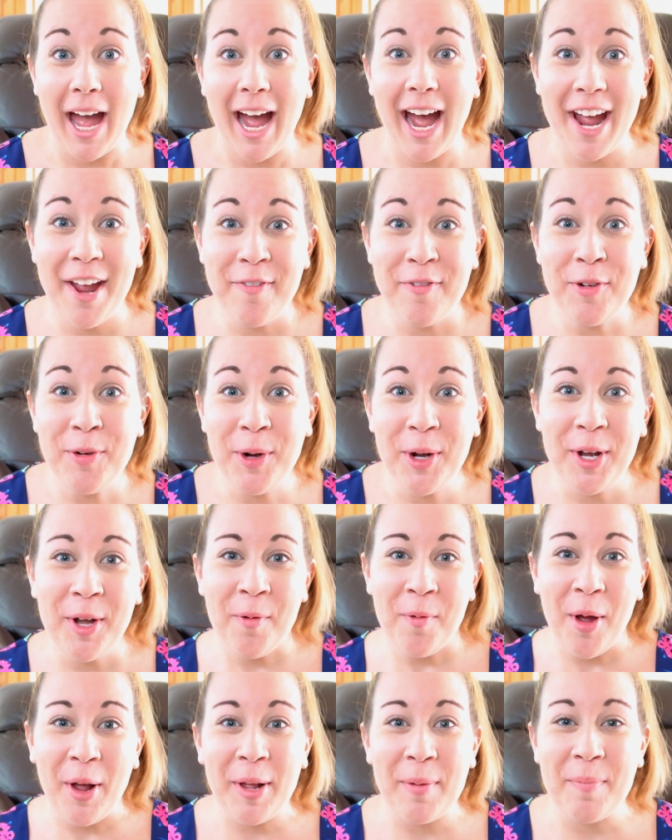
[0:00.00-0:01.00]
Hi
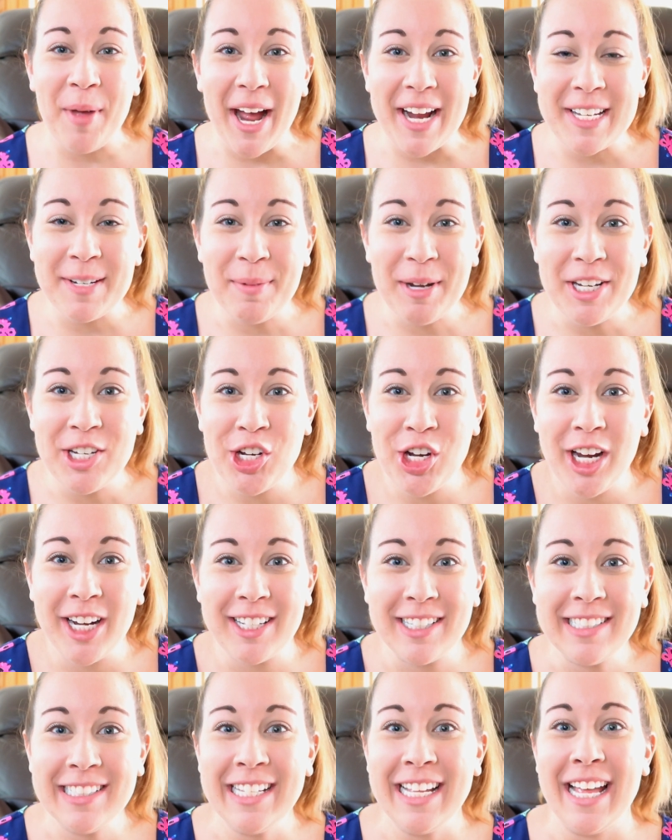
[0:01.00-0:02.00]
everyone, welcome back to my
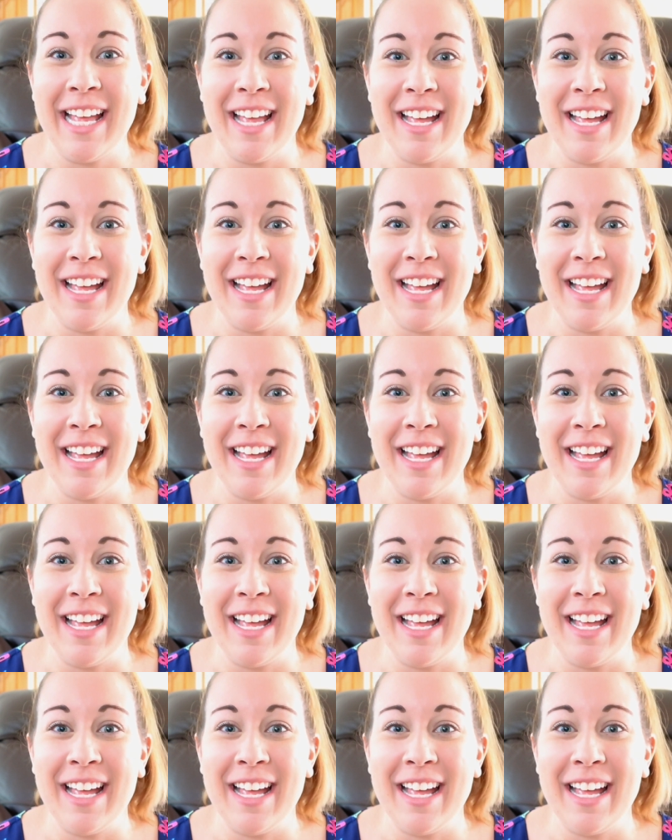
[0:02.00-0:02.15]
channel.